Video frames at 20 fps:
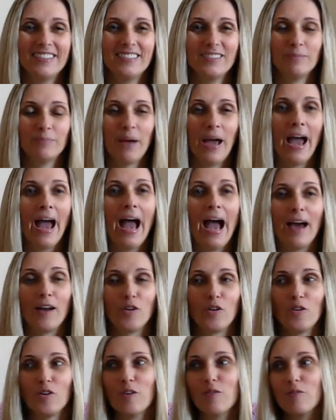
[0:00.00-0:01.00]

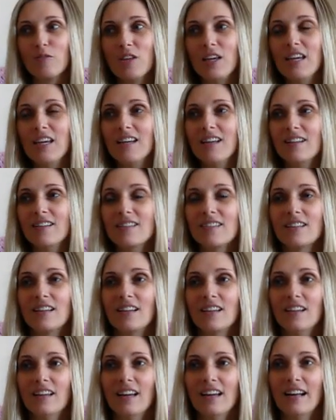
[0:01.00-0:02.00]
pattern of things
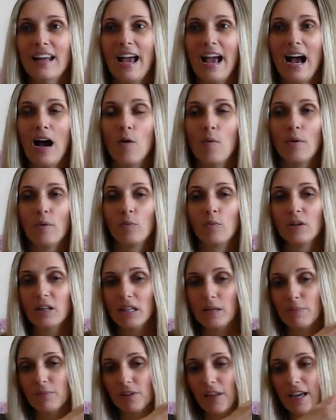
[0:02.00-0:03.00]
and how it really
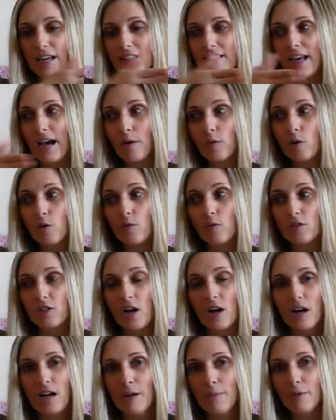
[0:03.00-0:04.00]
plays out over
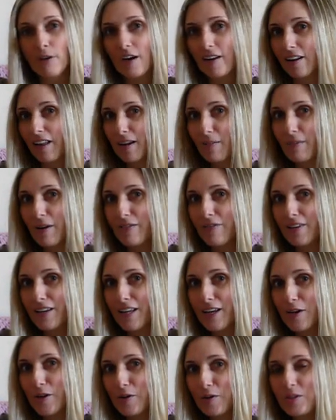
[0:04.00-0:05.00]
time, kind of like my
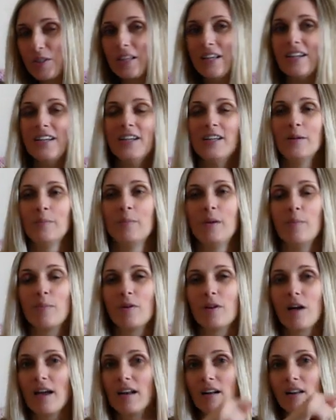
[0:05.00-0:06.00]
videos. People
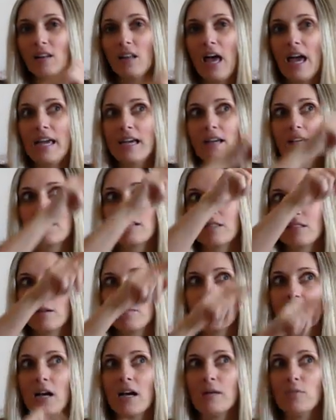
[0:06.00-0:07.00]
kind of like
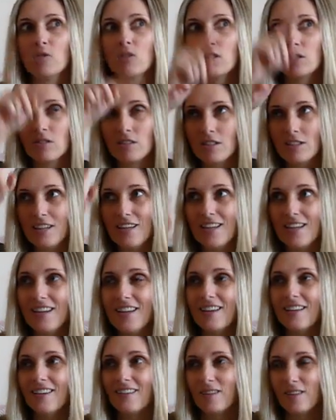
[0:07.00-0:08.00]
sometimes to
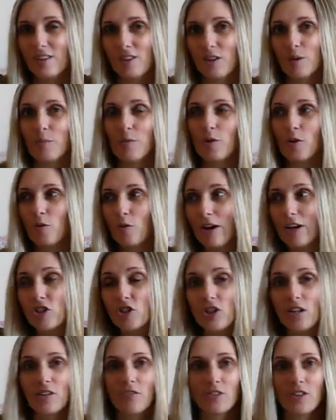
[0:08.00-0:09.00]
see the
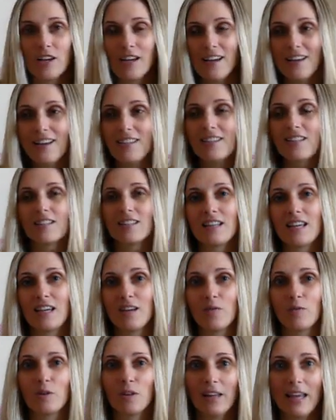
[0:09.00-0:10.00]
progression of things because they can
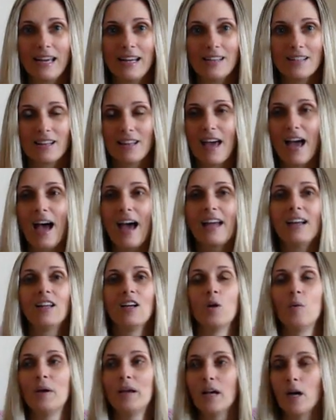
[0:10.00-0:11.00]
relate to that,
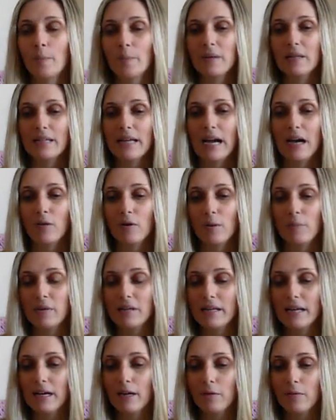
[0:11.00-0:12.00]
going up and down, up and
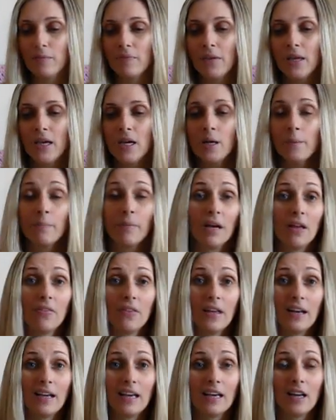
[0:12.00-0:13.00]
down. But
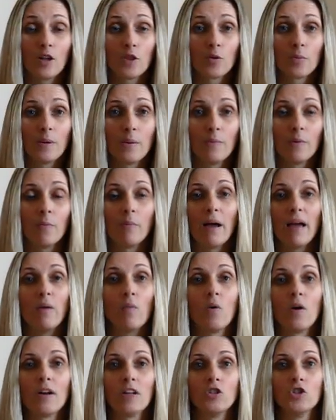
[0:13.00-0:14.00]
then again, other people might
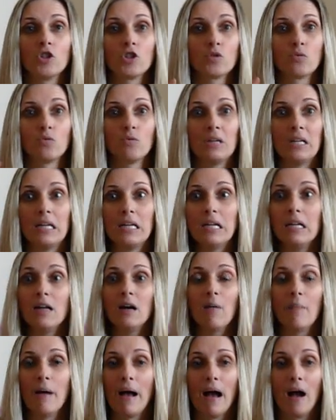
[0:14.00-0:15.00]
want to just read
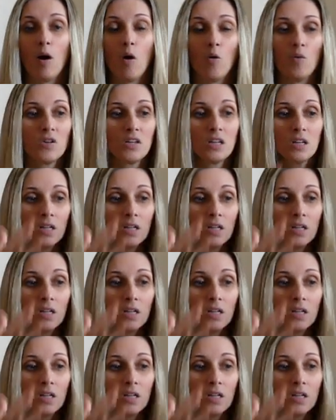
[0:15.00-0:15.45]
about